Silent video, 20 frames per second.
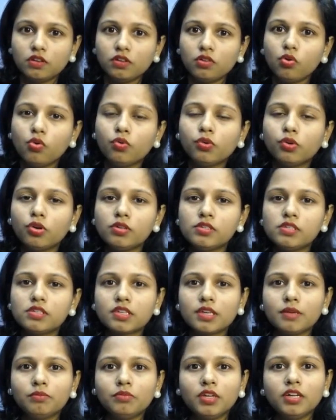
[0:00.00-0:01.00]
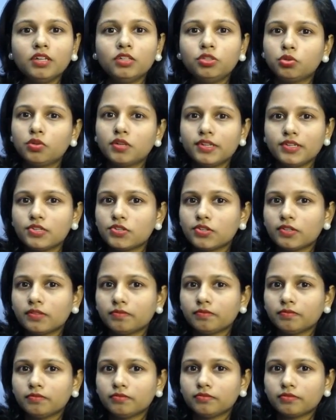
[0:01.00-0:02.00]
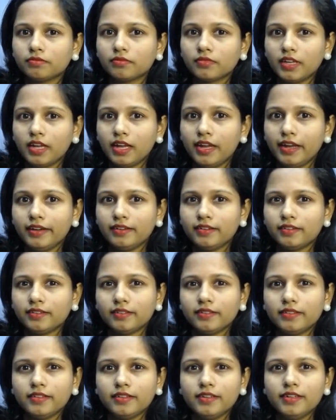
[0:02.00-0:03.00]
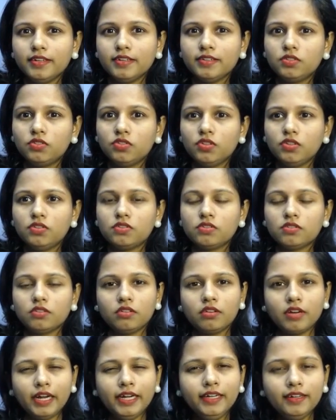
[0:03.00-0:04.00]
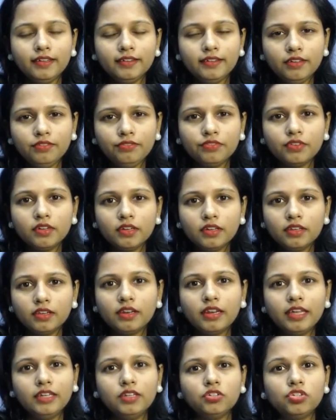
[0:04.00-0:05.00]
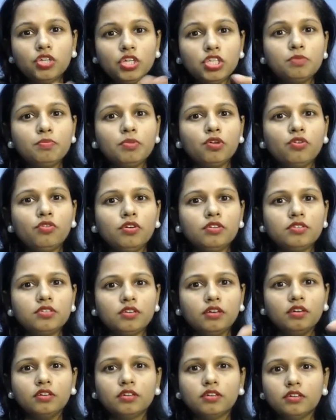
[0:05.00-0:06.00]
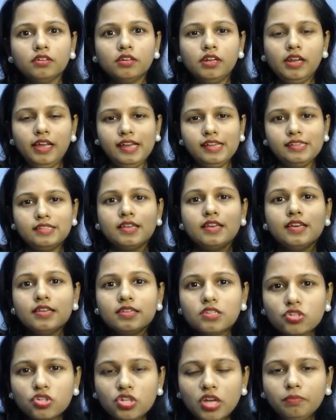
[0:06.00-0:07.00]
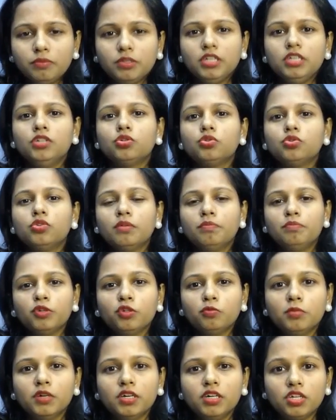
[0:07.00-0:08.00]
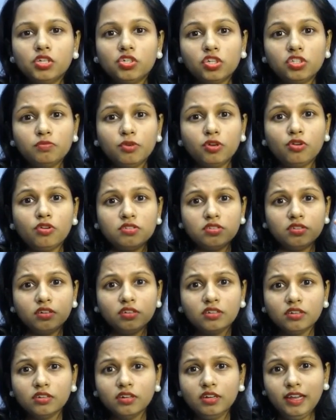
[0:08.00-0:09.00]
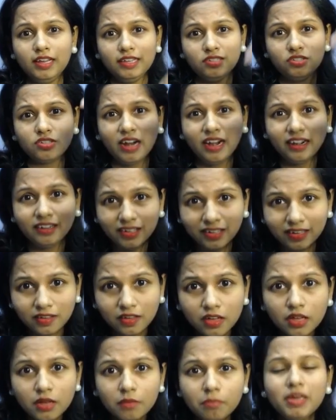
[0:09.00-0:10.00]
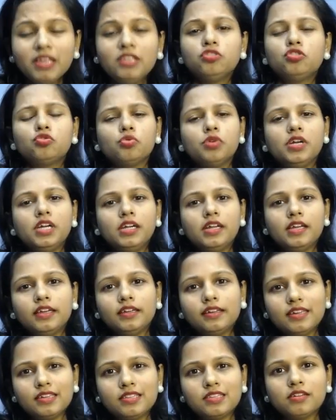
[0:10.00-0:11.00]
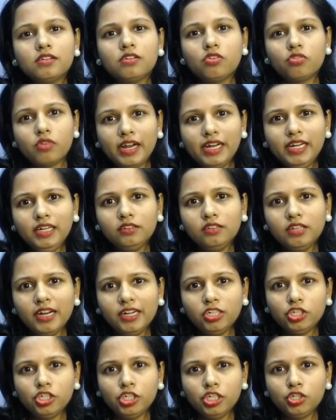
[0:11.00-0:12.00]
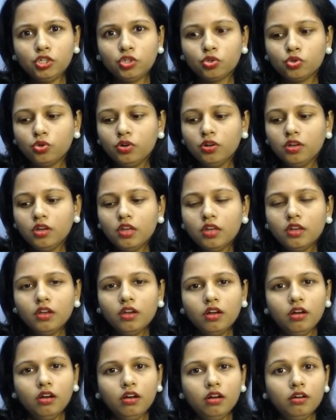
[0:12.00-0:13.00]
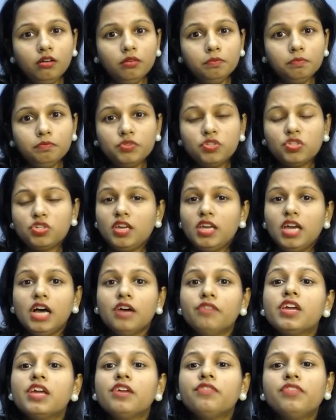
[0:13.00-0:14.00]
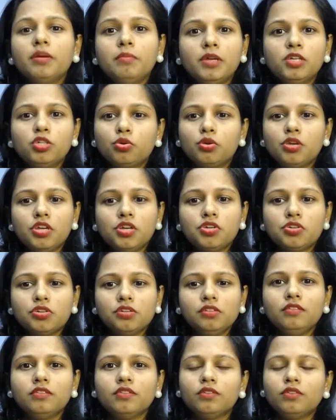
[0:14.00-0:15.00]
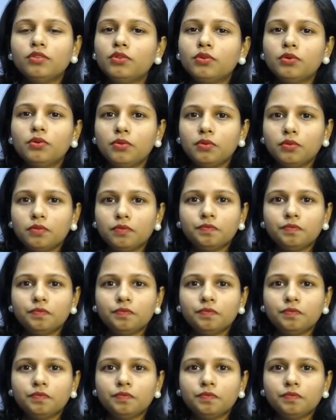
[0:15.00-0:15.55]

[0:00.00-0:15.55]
overall skip their education. And is this right enough? Like, just because a girl has stepped into her puberty, just because a girl has started menstruating, is it right that she should uh, stay away from education? No,